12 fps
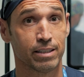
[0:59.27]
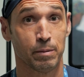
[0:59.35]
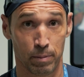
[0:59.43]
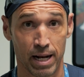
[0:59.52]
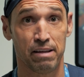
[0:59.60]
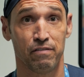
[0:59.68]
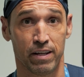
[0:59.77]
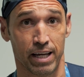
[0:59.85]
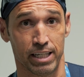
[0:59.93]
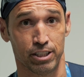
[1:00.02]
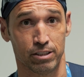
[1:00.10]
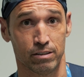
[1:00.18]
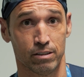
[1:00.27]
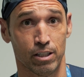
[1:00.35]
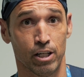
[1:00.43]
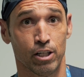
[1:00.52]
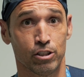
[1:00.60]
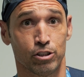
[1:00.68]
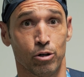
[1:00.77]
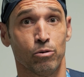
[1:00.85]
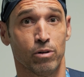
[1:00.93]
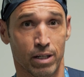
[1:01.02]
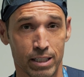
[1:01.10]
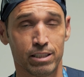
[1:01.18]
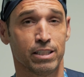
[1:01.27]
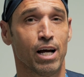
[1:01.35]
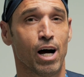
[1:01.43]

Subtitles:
the planification. So let's see